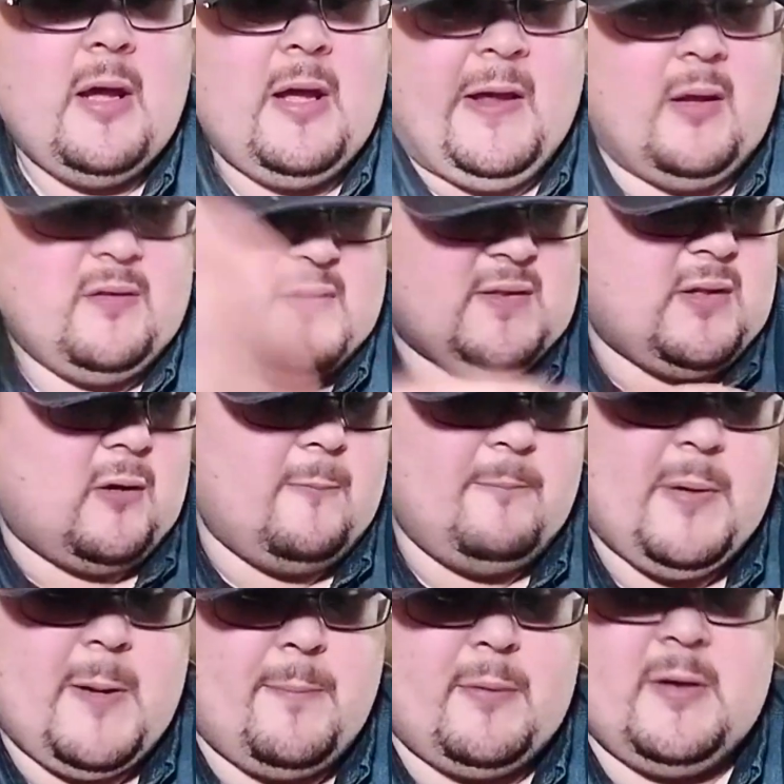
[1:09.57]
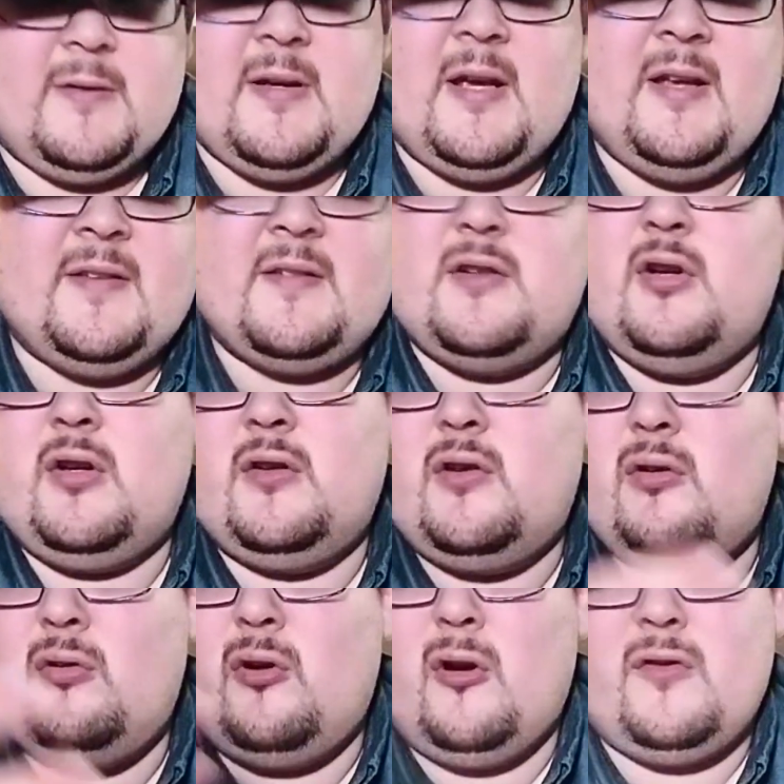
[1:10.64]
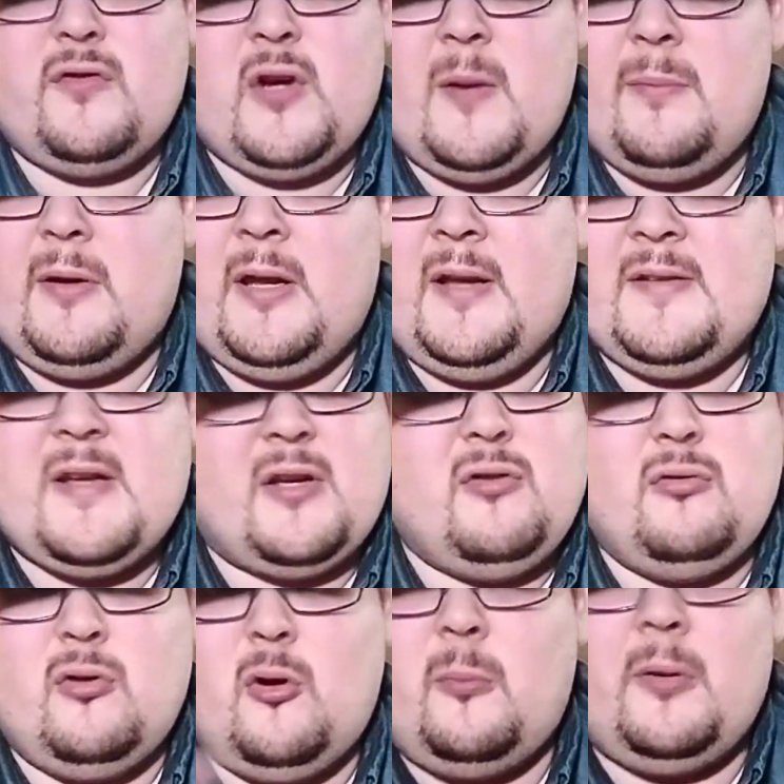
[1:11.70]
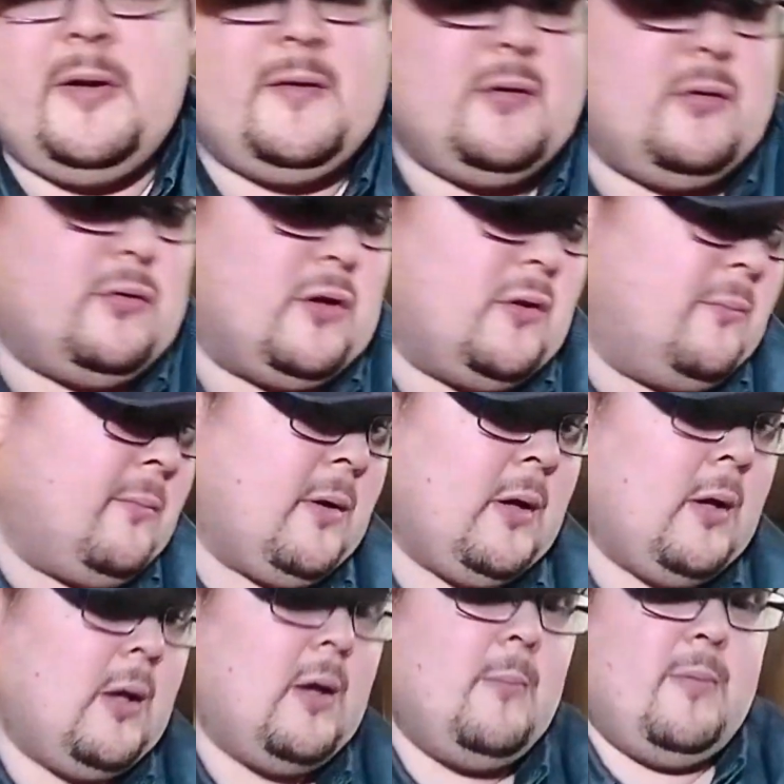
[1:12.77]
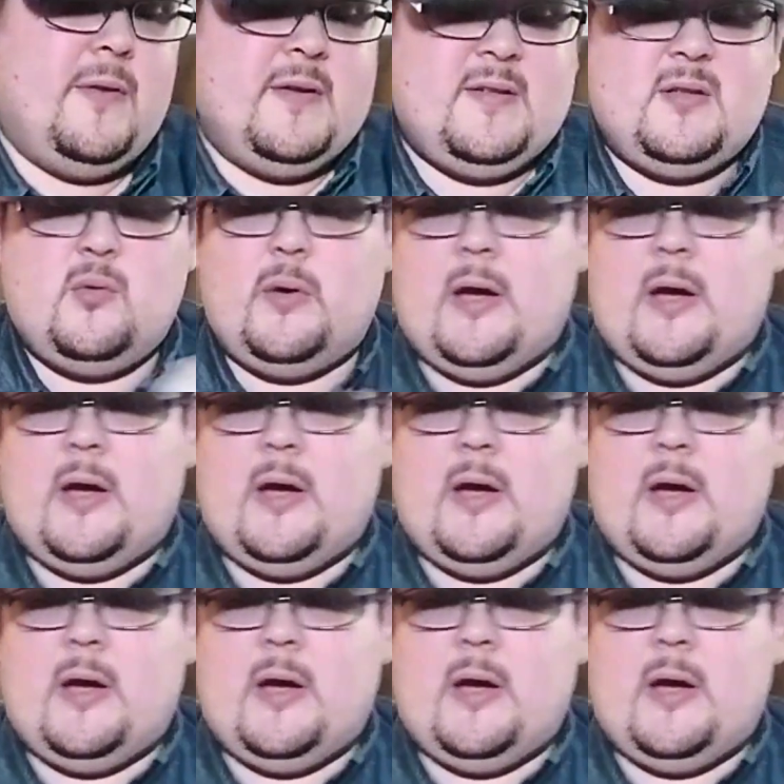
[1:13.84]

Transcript: and salt and pepper to taste. You can do your scrambled eggs how you normally do them, but this is the